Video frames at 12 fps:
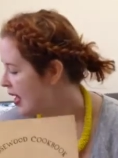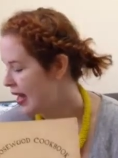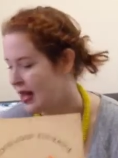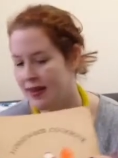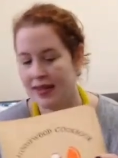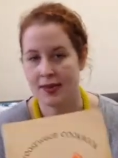
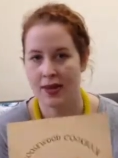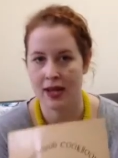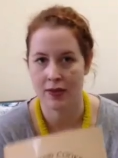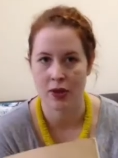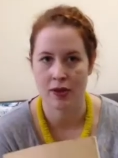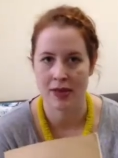Uh, this one
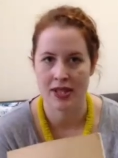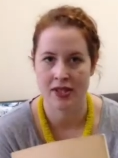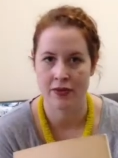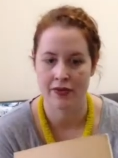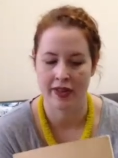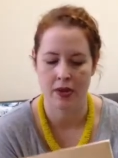I want to
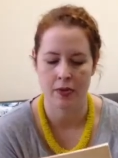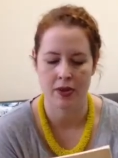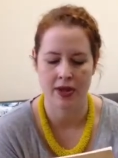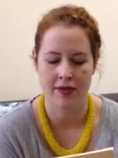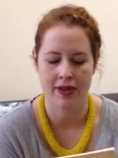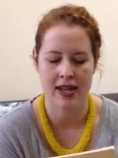mention very
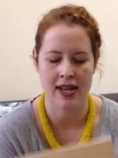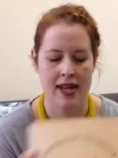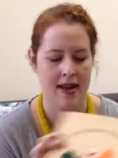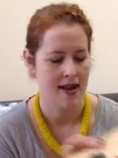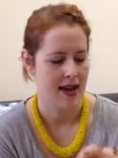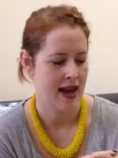briefly.
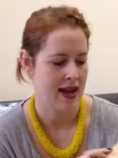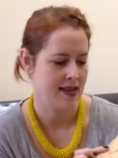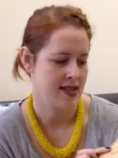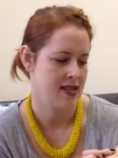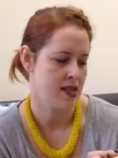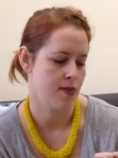Uh,
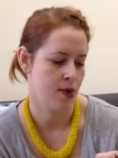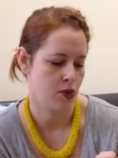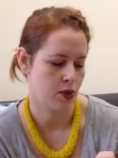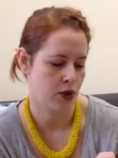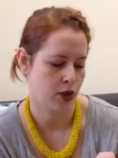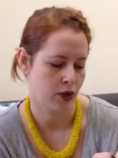this is the
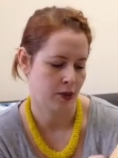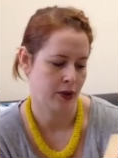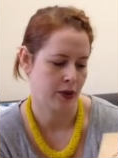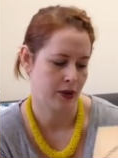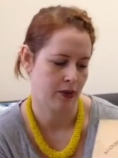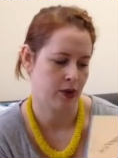Moosewood
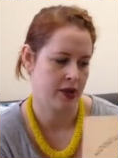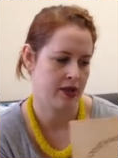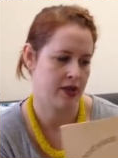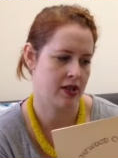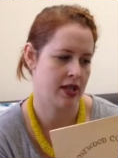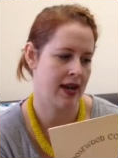cookbook,
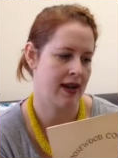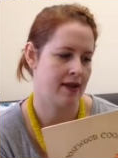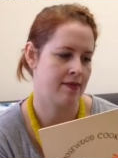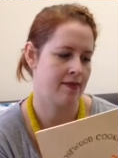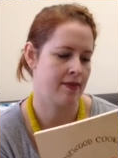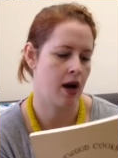which
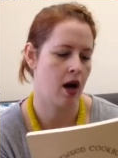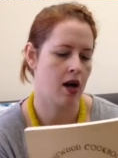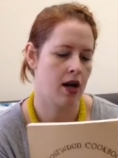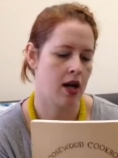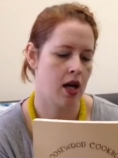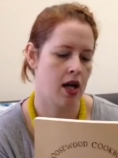um,
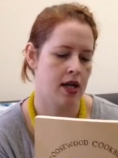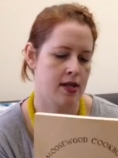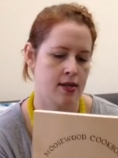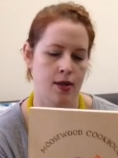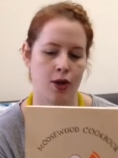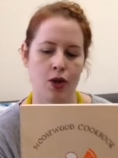
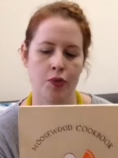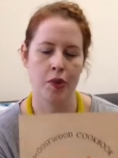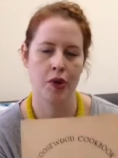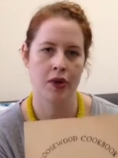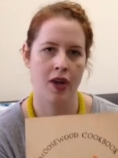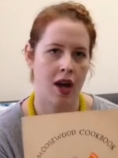is the
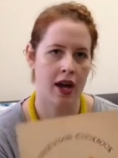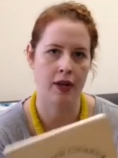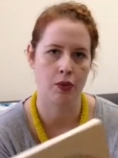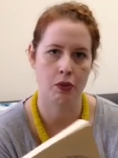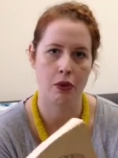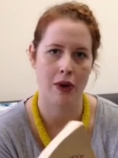cookbook that I
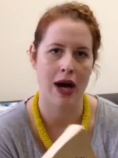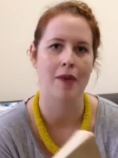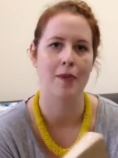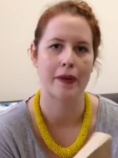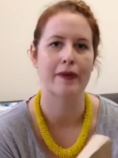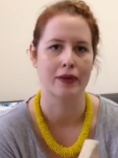grew up
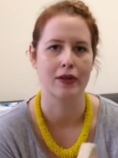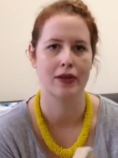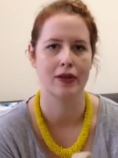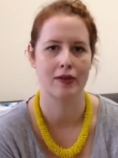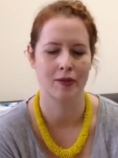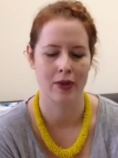
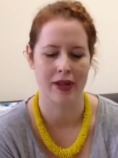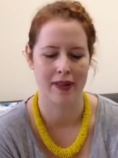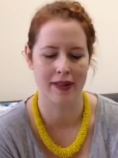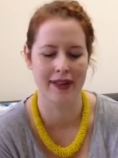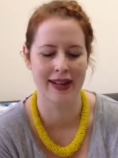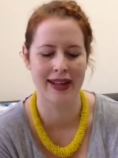with.